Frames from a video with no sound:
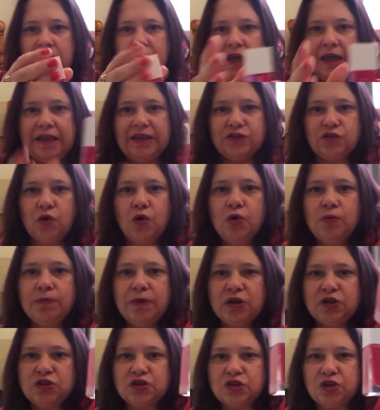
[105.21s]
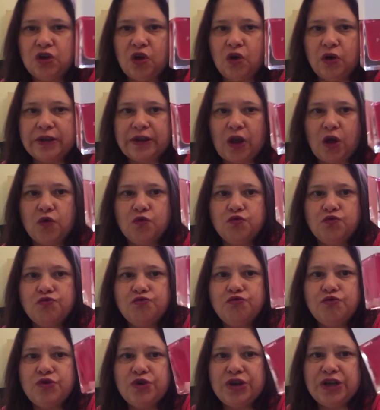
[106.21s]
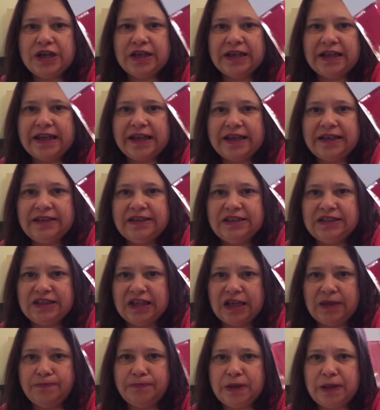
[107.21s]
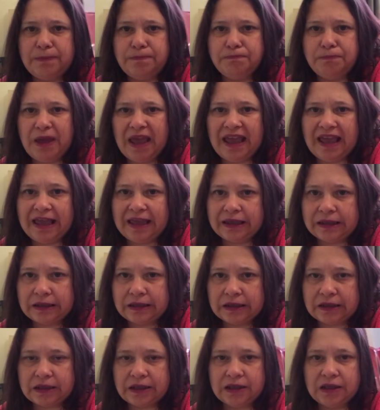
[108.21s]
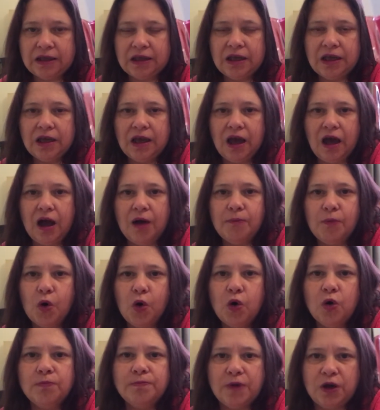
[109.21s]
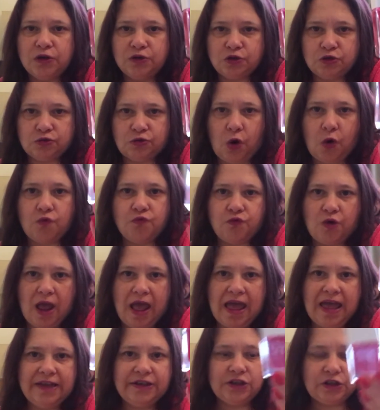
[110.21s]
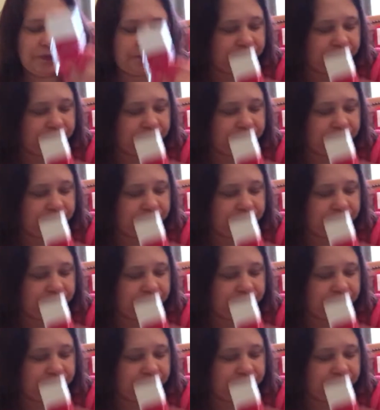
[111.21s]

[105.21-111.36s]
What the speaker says: It's almost like a really deepy pink, almost red.